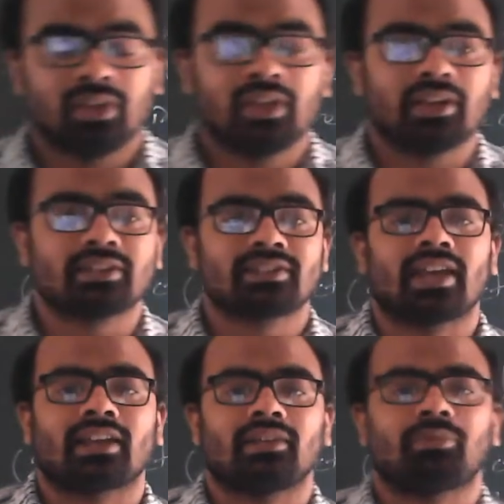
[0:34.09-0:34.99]
It is
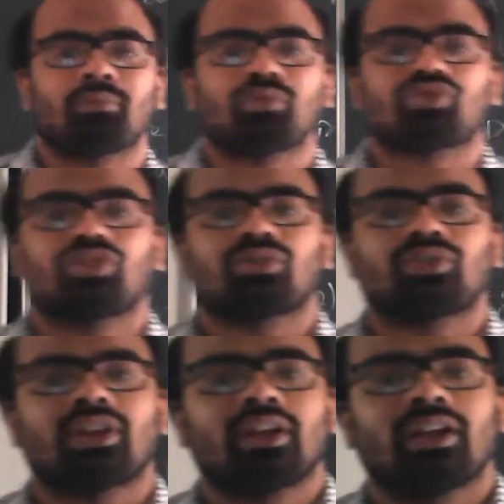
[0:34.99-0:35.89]
directly proportional to
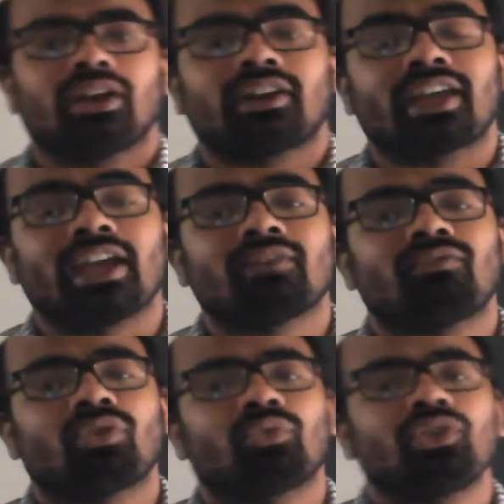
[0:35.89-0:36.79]
the time
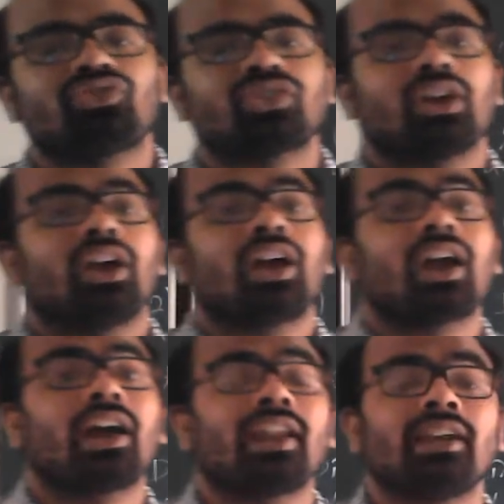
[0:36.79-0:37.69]
for which
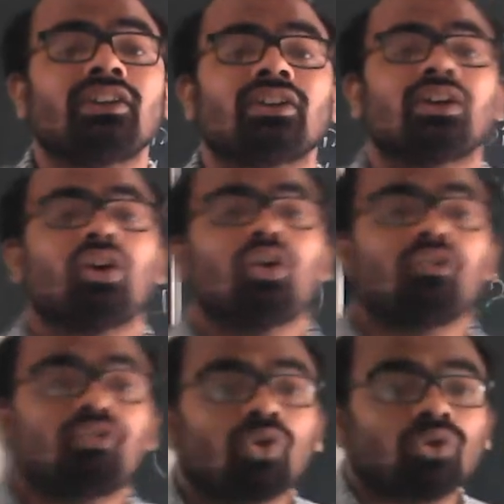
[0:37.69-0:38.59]
current
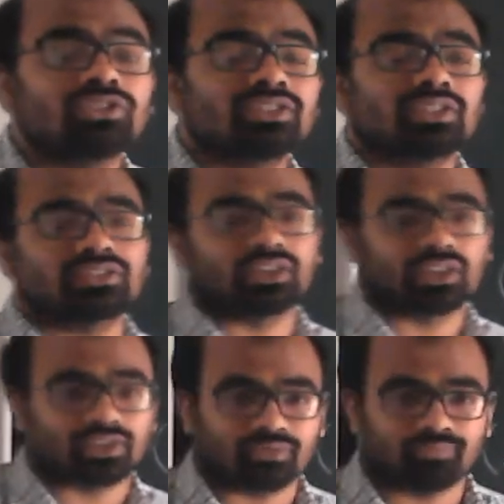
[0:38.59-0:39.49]
flows in the
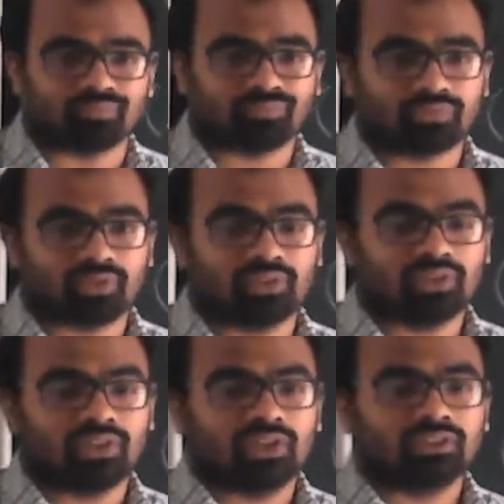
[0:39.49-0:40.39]
circuit.
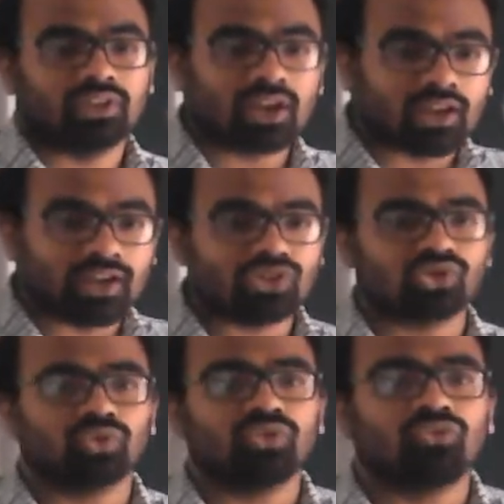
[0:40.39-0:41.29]
The current
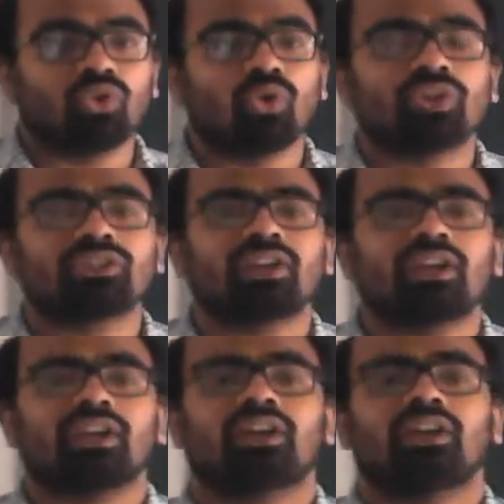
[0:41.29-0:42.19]
should flow in
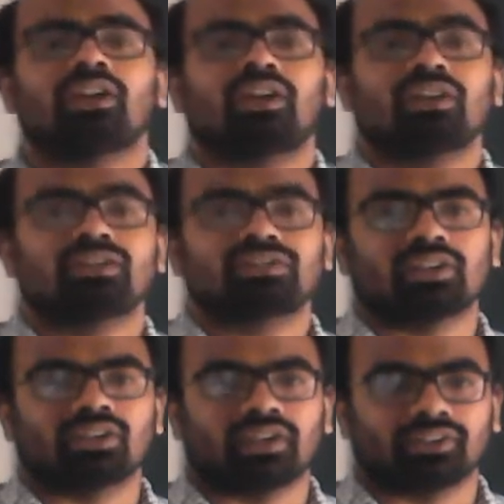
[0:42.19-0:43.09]
the
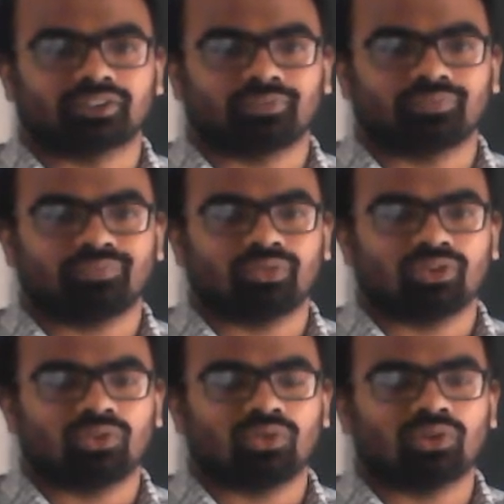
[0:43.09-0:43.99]
circuit.
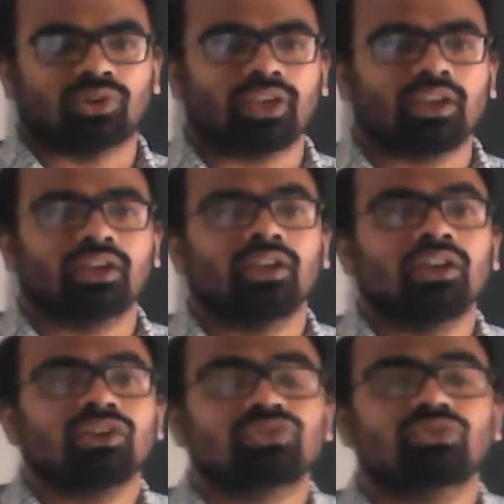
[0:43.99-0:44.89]

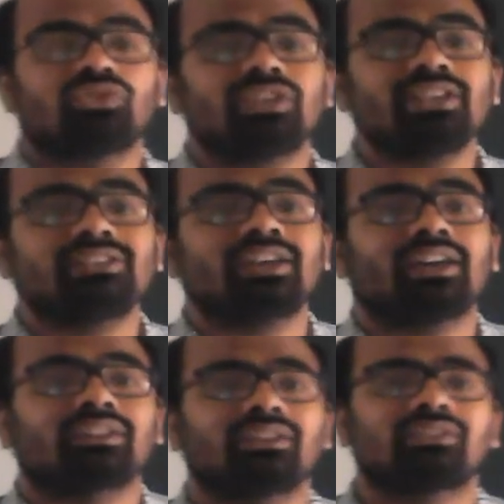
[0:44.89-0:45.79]
Okay. So these
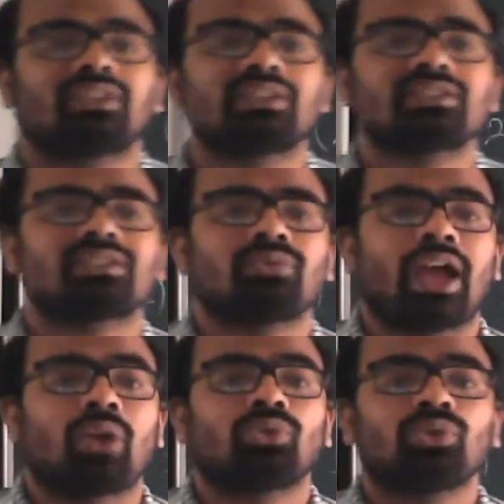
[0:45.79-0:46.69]
are the things you
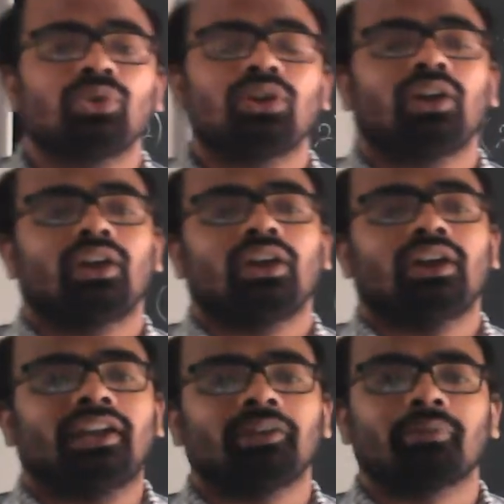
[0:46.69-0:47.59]
have to
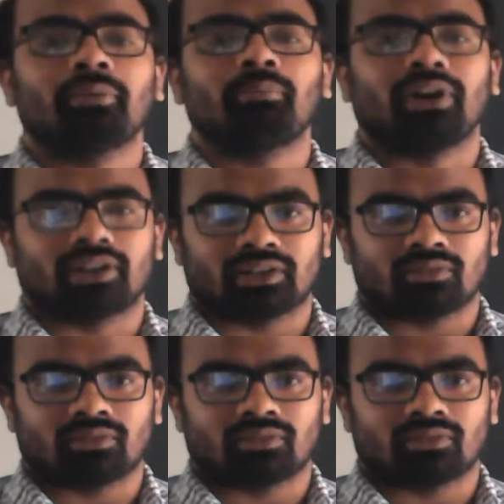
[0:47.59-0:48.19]
remember.